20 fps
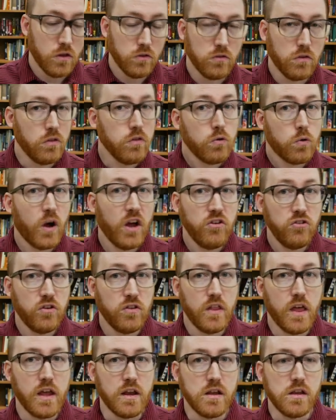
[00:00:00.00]
So the question
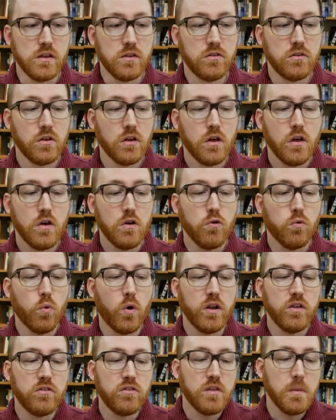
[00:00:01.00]
then is, what
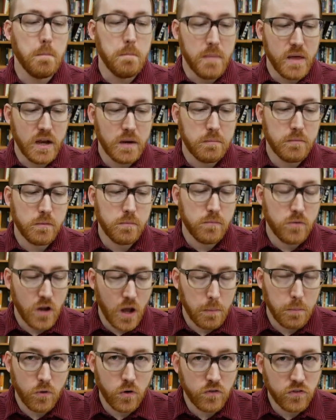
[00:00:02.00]
is the minimum
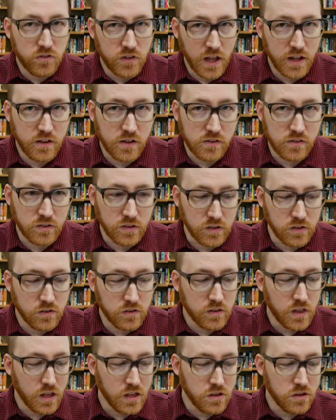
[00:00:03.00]
number of sentences
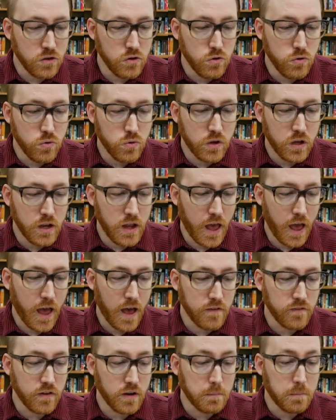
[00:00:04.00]
that you can
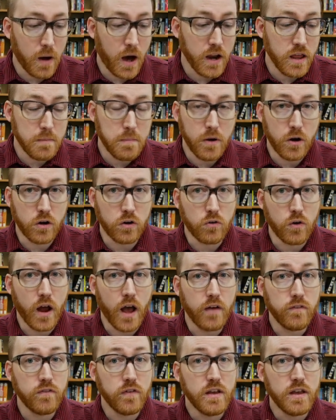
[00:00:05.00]
have in a body
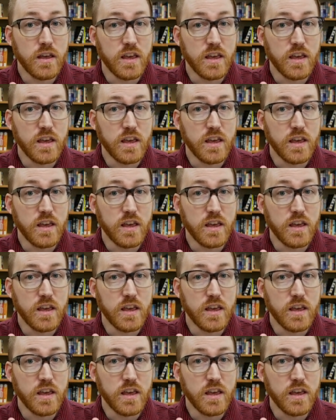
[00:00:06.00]
paragraph